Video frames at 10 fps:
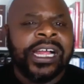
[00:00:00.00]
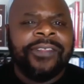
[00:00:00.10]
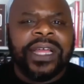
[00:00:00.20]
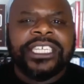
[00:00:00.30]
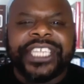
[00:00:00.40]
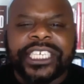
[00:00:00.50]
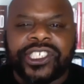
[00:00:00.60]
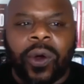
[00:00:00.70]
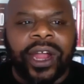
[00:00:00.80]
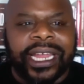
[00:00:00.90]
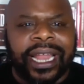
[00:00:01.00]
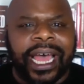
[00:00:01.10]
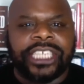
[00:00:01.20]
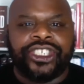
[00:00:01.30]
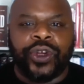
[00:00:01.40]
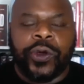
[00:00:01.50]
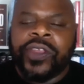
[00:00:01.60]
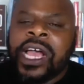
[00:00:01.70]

than disorganized truth.